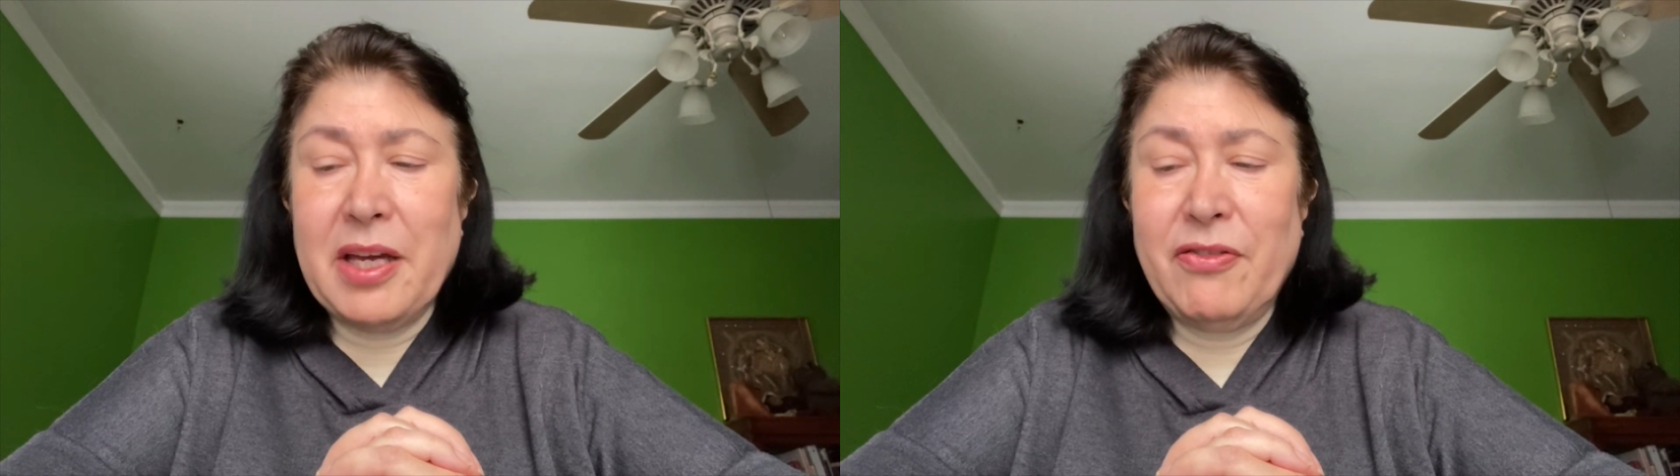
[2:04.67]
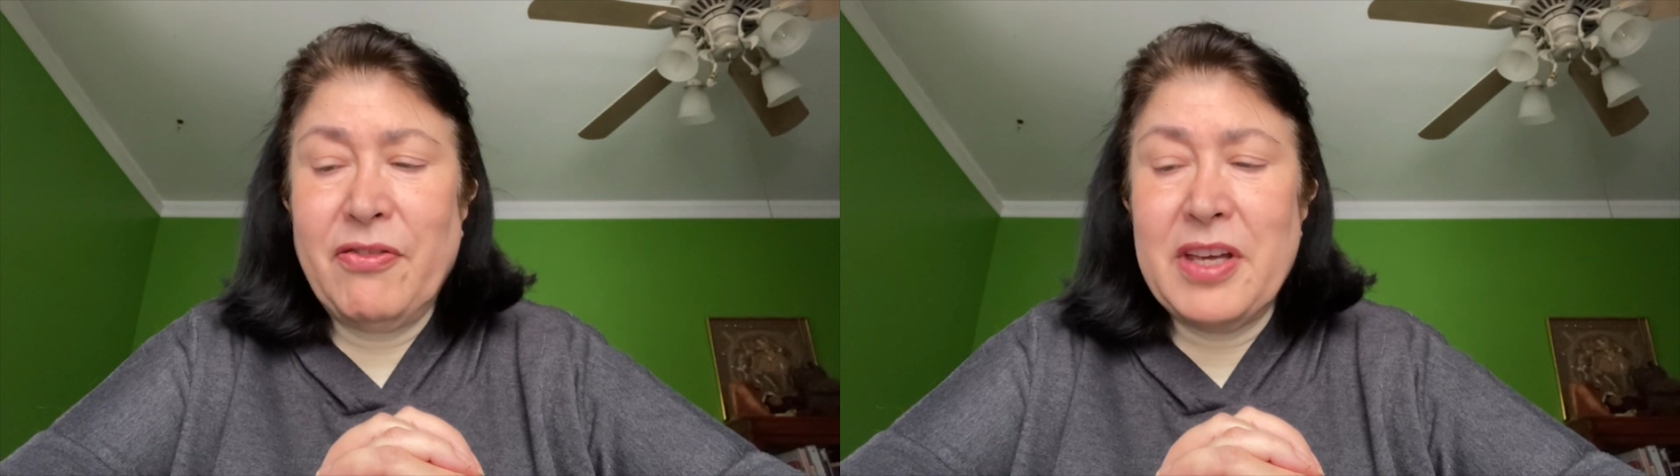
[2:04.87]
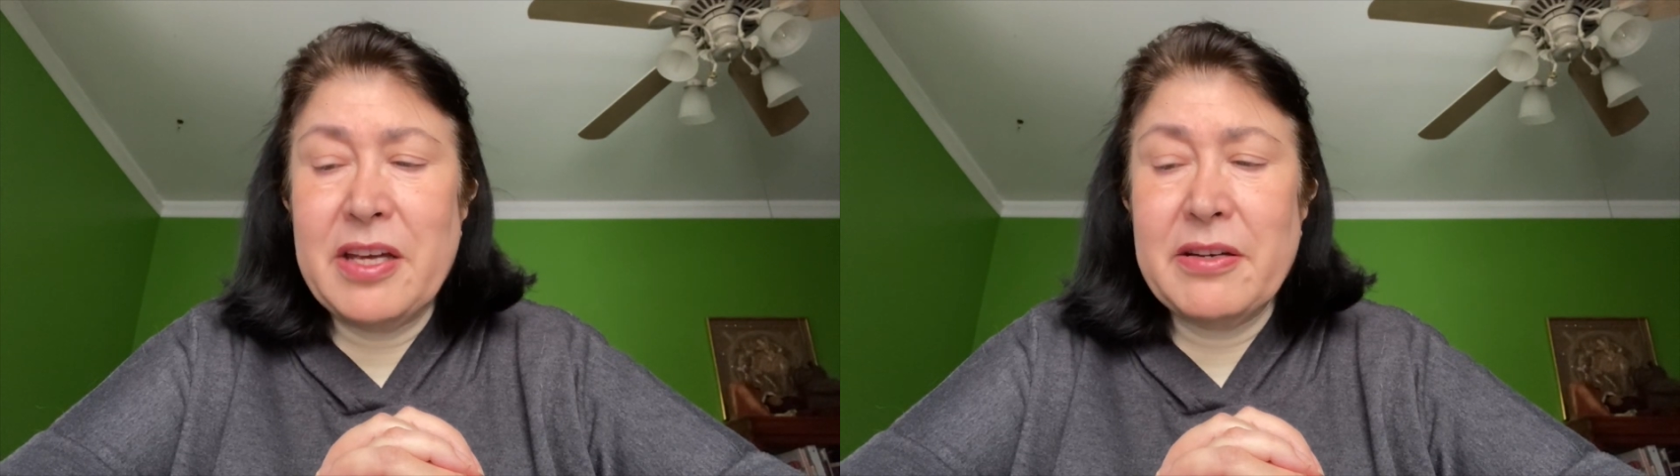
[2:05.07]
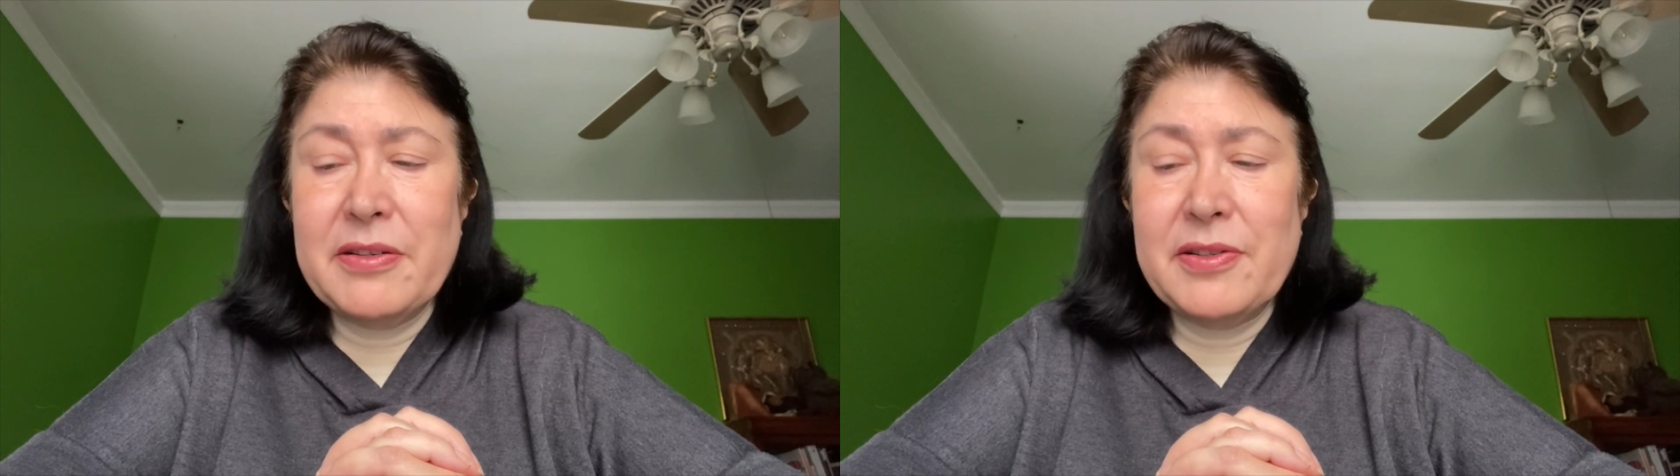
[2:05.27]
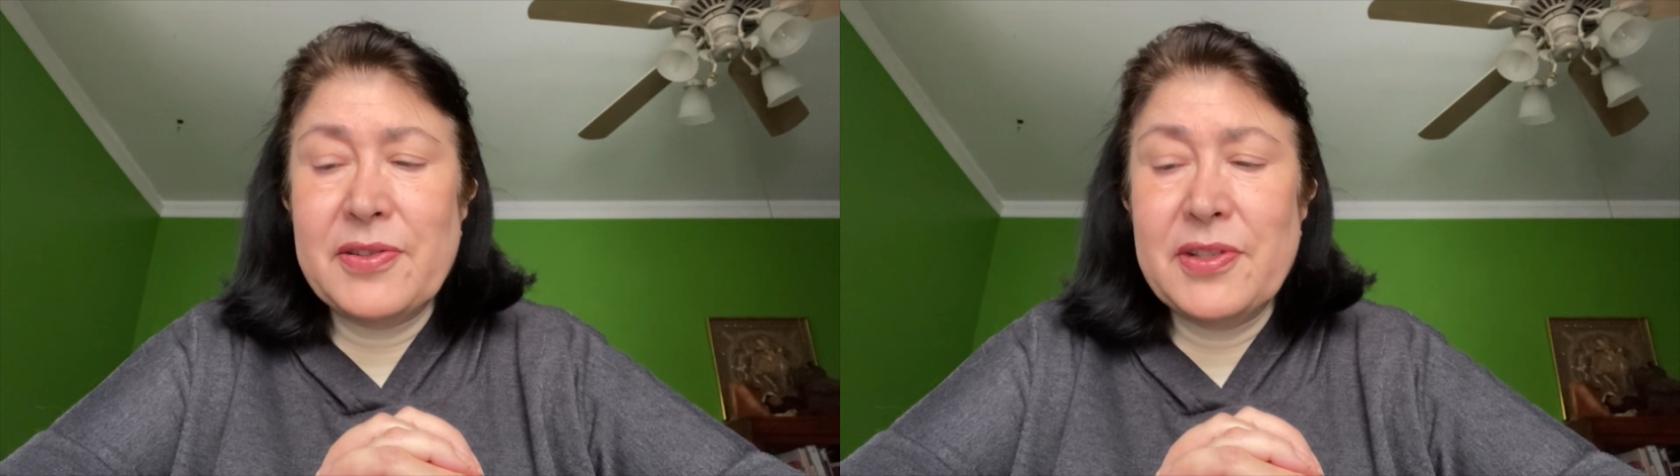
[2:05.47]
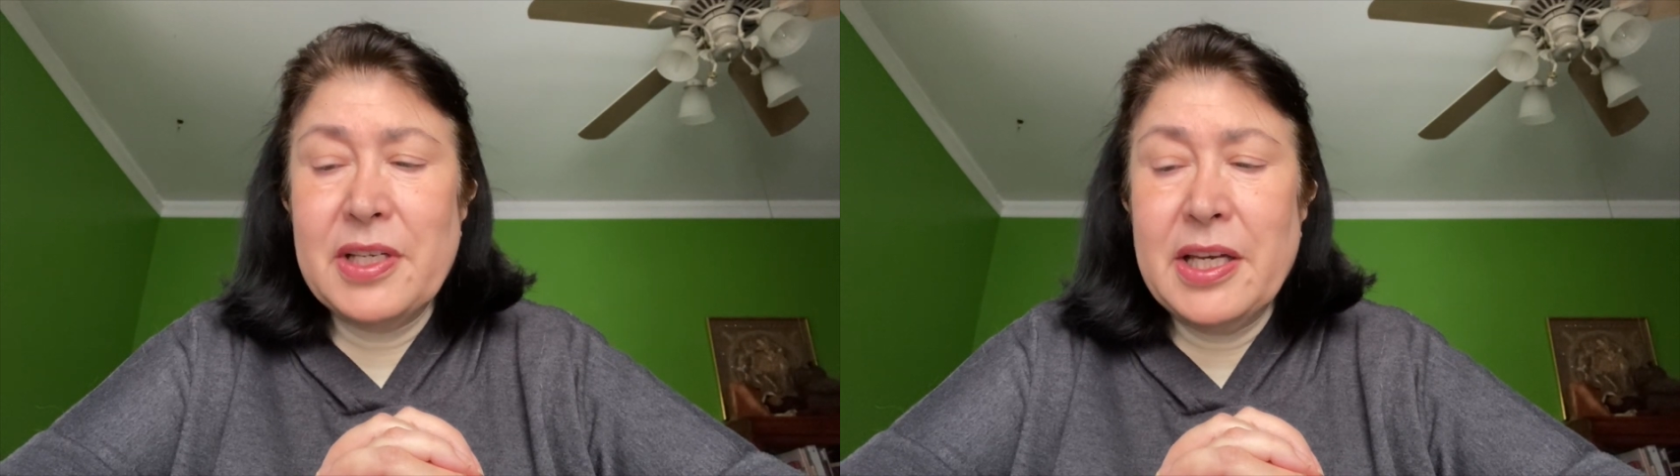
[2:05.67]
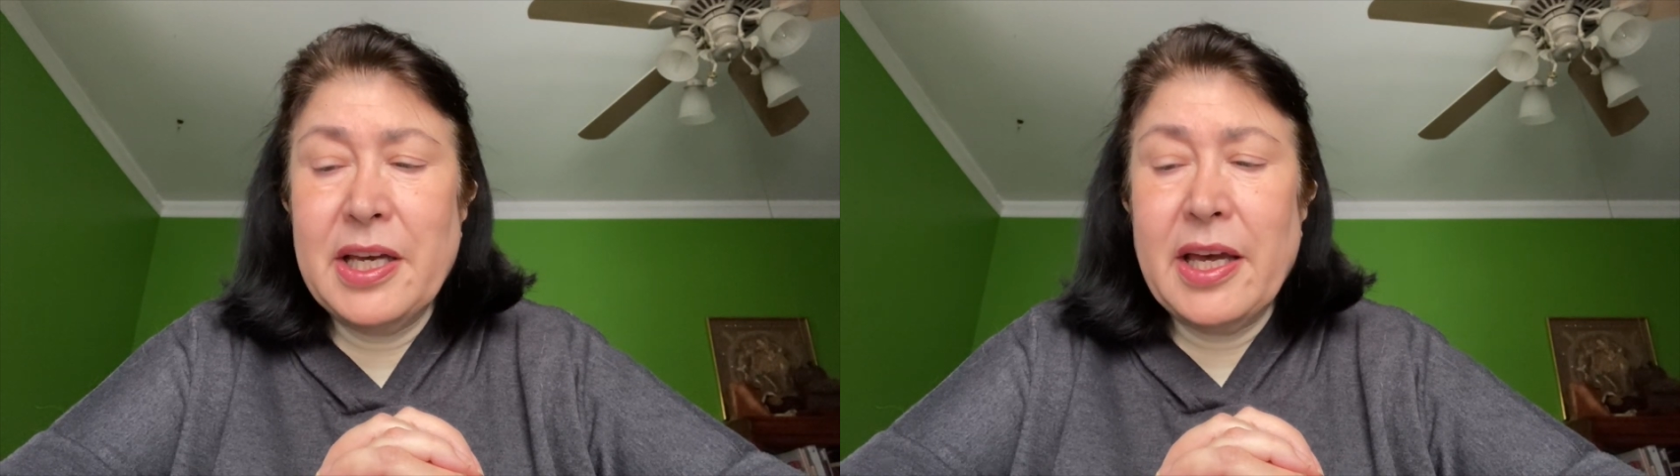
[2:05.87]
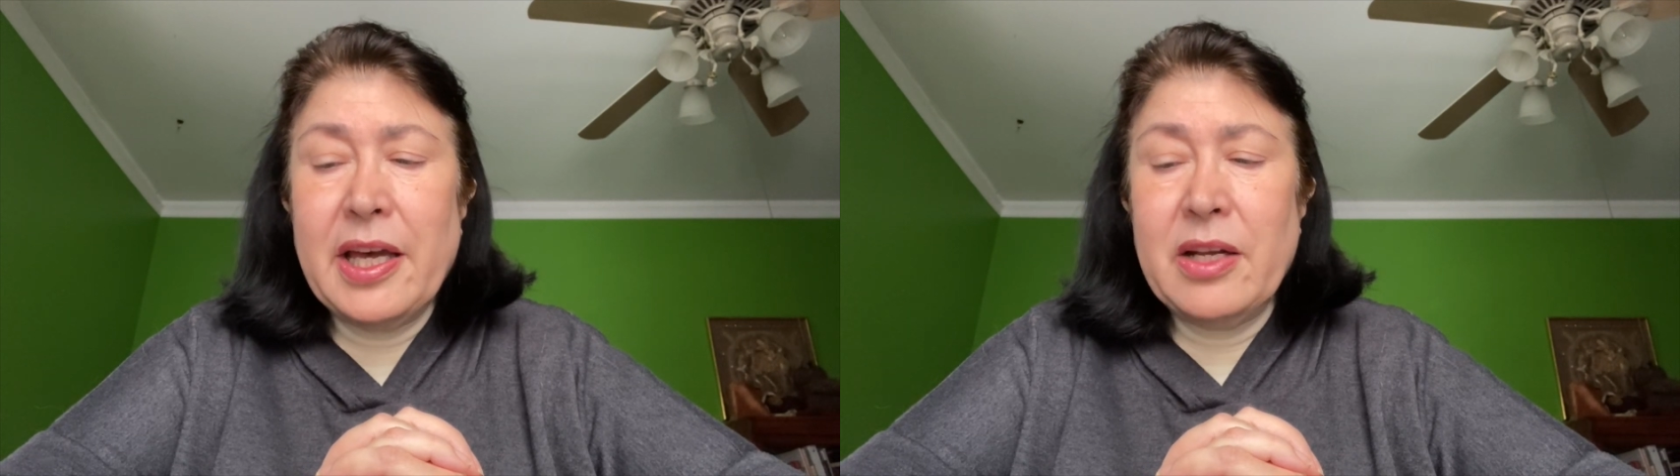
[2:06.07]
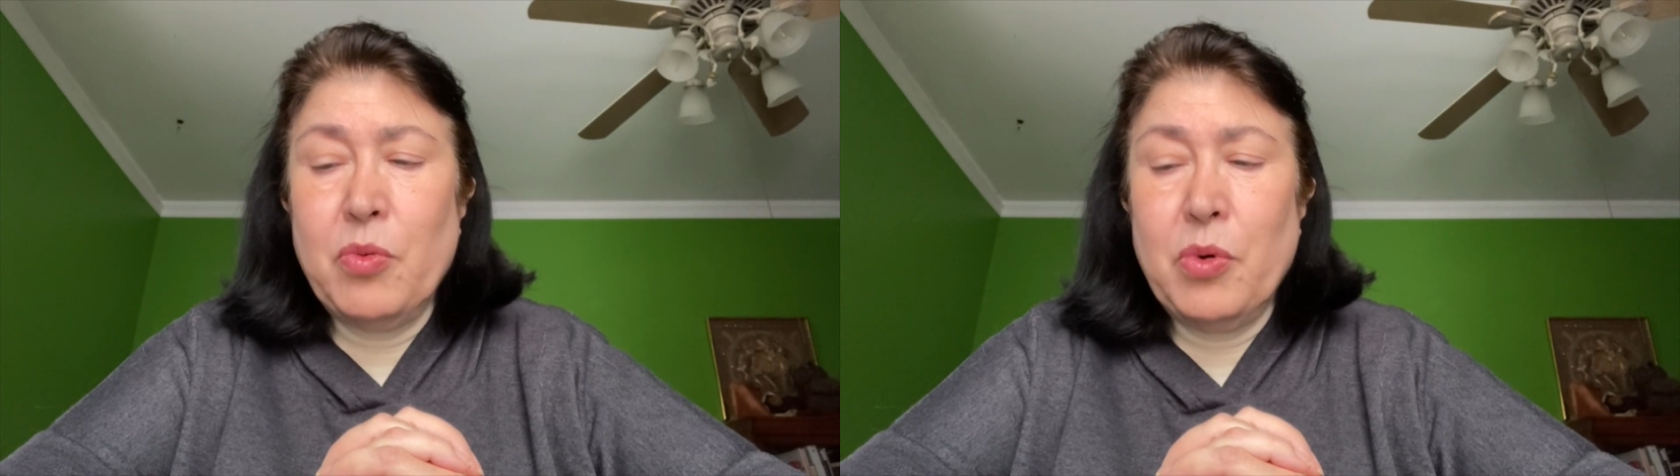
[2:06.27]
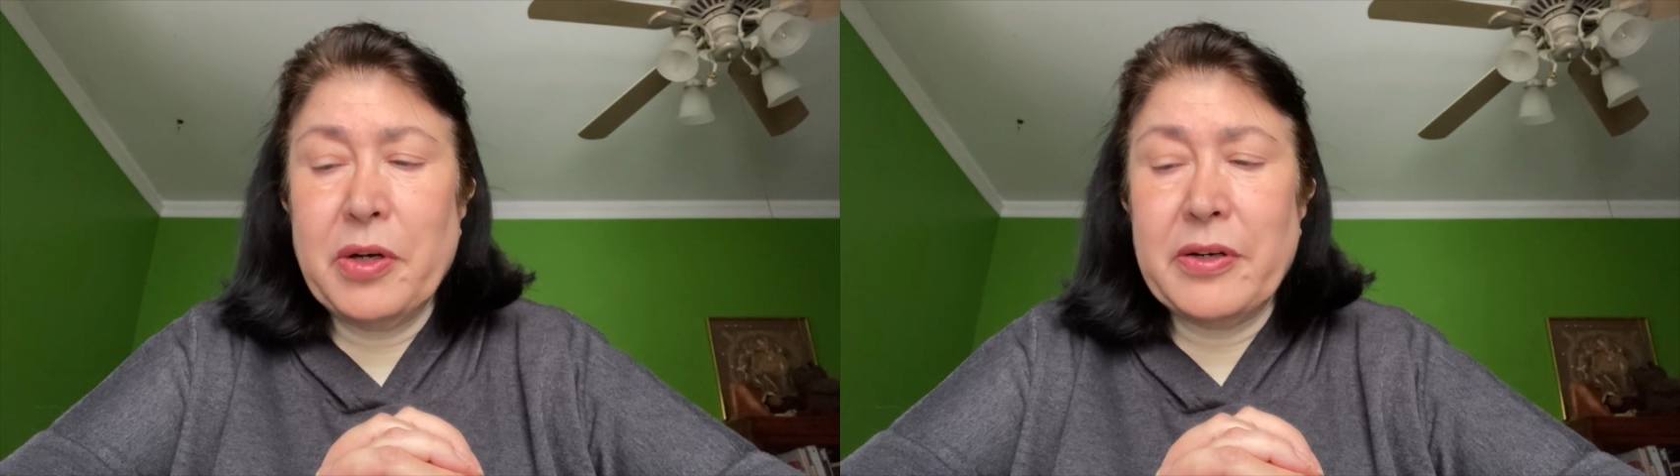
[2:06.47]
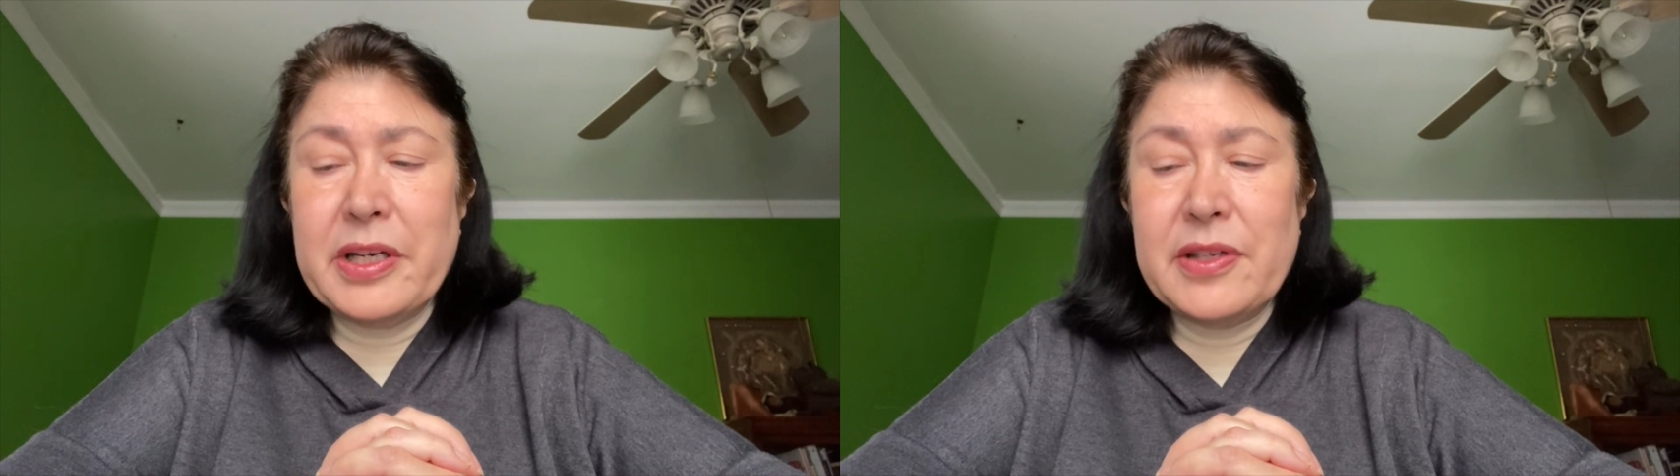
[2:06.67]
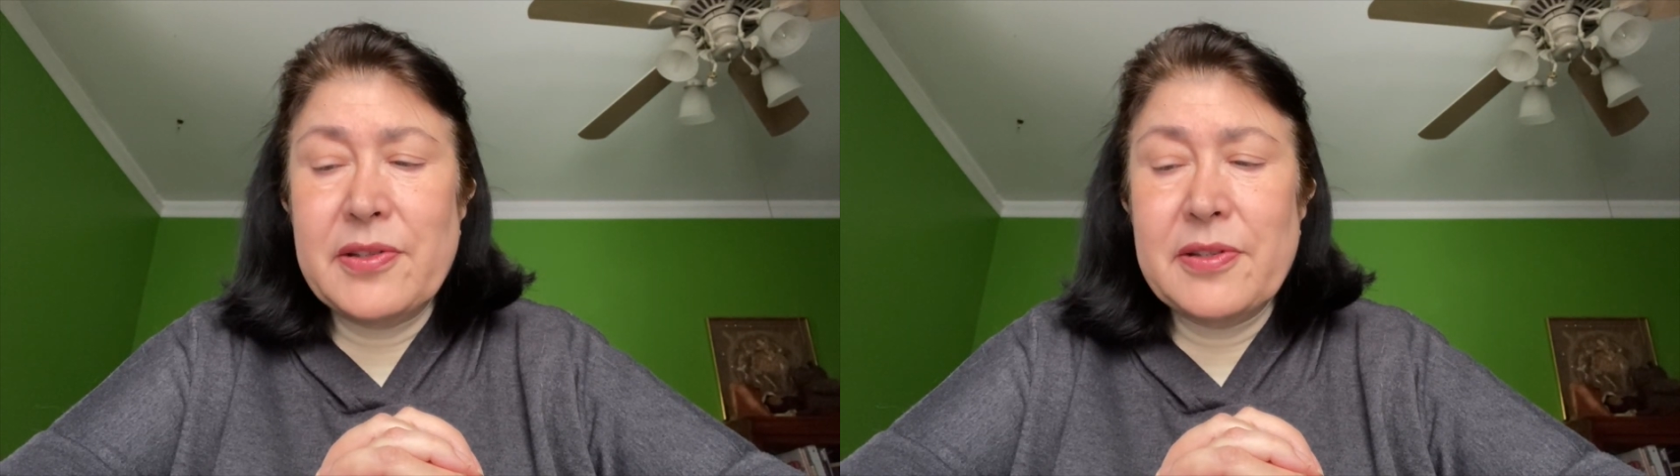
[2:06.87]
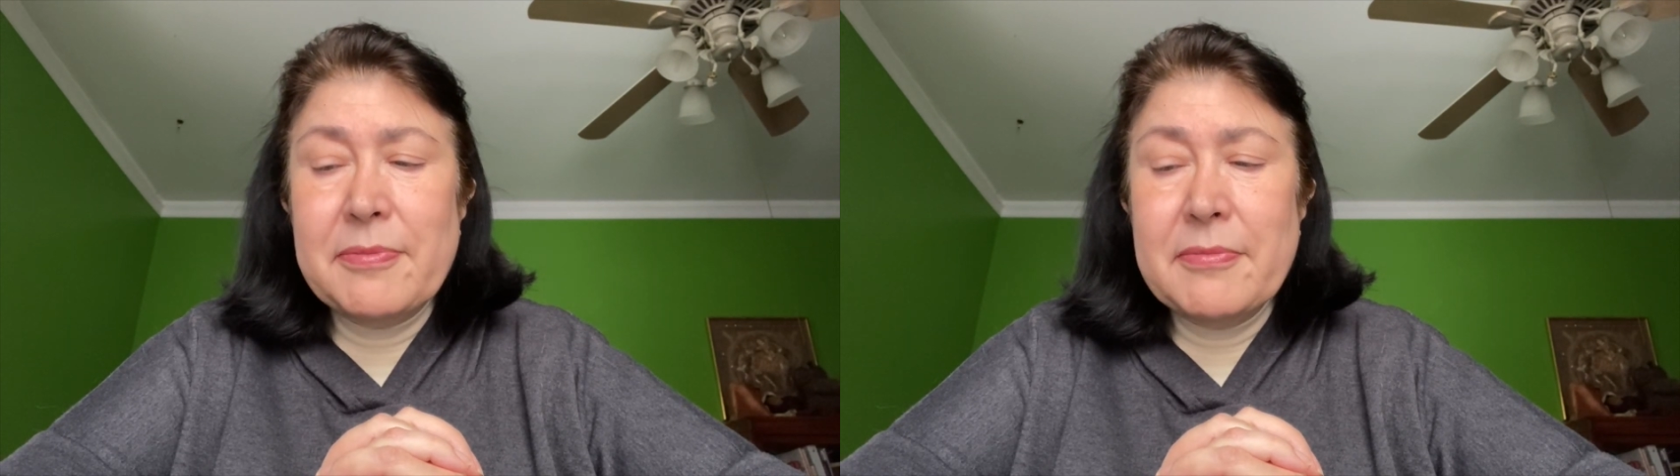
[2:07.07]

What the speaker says: fears and worries